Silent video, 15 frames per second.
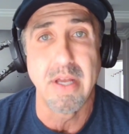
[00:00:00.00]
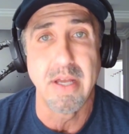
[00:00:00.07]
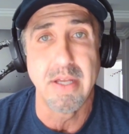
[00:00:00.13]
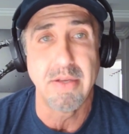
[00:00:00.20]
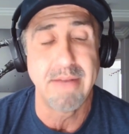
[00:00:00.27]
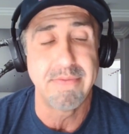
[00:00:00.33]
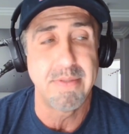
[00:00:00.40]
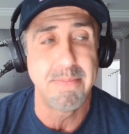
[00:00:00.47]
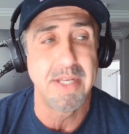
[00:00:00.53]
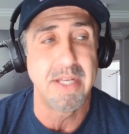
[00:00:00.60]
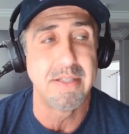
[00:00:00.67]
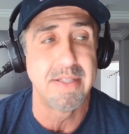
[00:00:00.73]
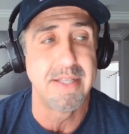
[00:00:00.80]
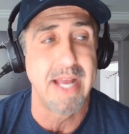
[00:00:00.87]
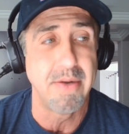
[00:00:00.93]
You have to be a
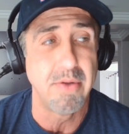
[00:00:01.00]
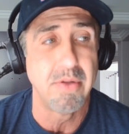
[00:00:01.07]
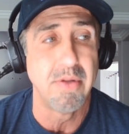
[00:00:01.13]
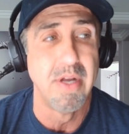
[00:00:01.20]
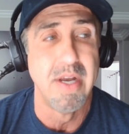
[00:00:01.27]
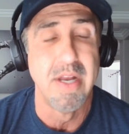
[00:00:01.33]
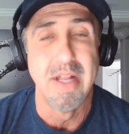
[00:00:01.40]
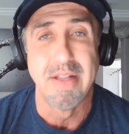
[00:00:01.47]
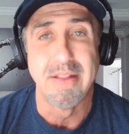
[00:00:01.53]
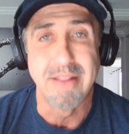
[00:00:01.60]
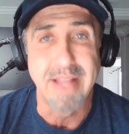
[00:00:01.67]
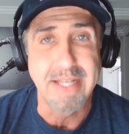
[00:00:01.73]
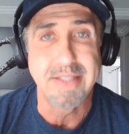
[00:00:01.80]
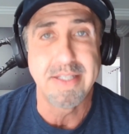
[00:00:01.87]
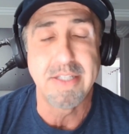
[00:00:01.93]
dental
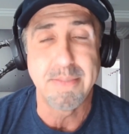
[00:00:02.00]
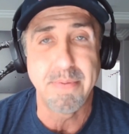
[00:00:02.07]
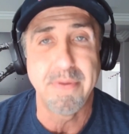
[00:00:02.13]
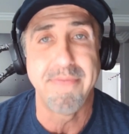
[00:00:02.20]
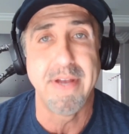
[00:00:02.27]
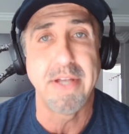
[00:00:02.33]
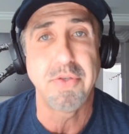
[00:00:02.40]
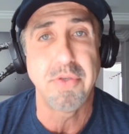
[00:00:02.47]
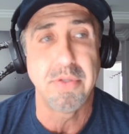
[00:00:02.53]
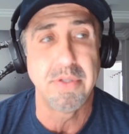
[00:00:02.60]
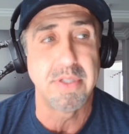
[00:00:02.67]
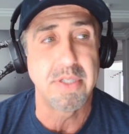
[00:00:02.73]
licensed professional in